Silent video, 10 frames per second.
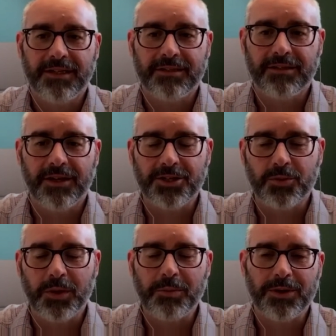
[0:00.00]
and not just
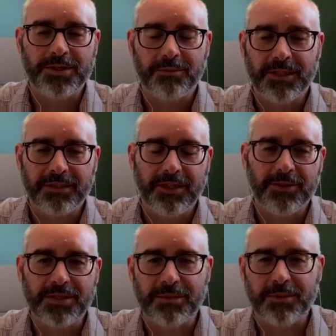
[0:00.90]
one person, but you know,
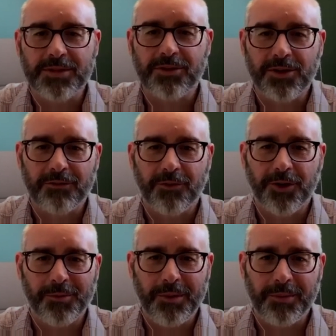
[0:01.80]
sometimes thirty or
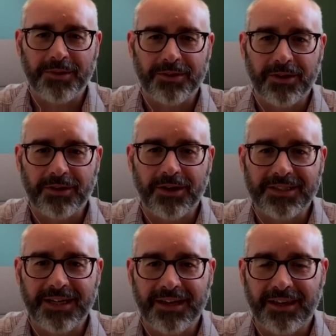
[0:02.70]
forty people that are all
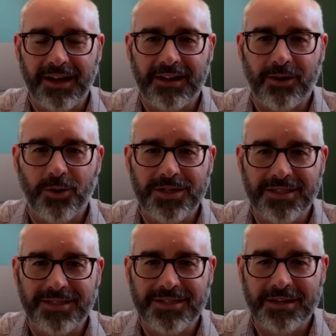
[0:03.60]
taking that course
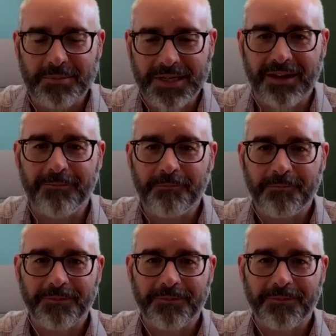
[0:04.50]
at the same time.